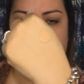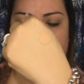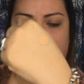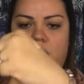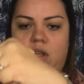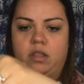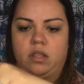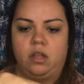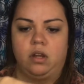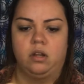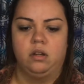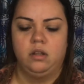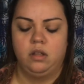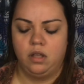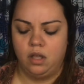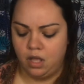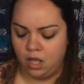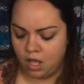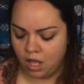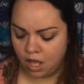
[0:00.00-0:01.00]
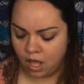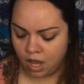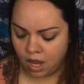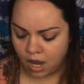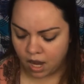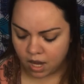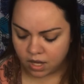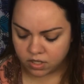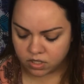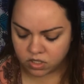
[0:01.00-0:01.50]
It's right there.
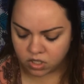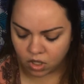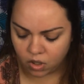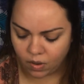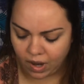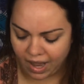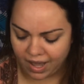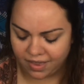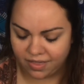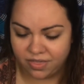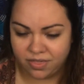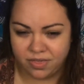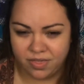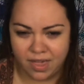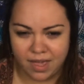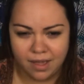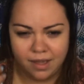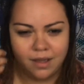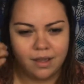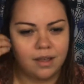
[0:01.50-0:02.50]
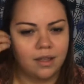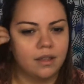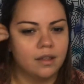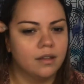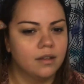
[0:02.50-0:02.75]
So I think